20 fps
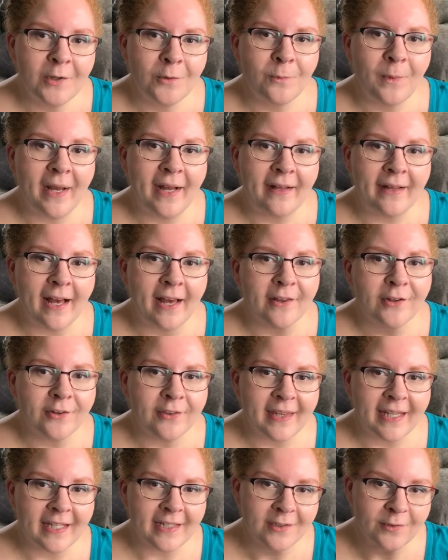while other
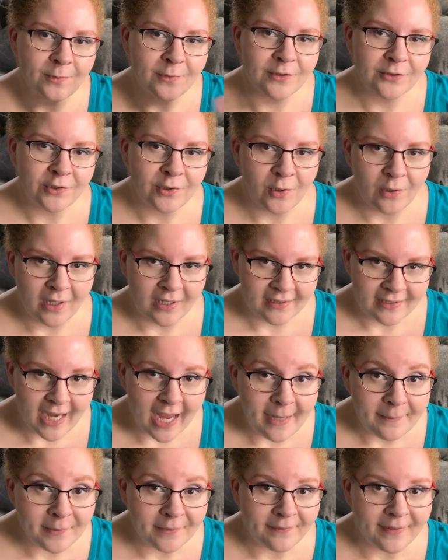things will scroll on
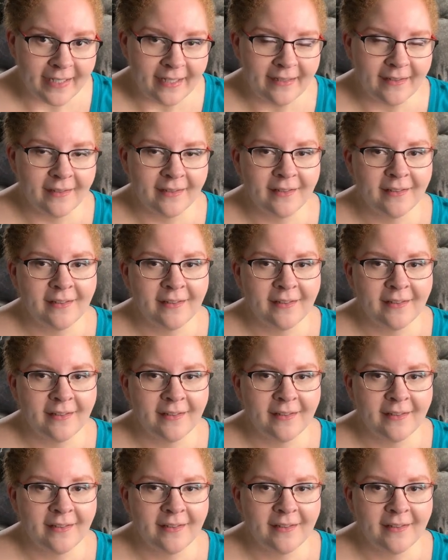top of it.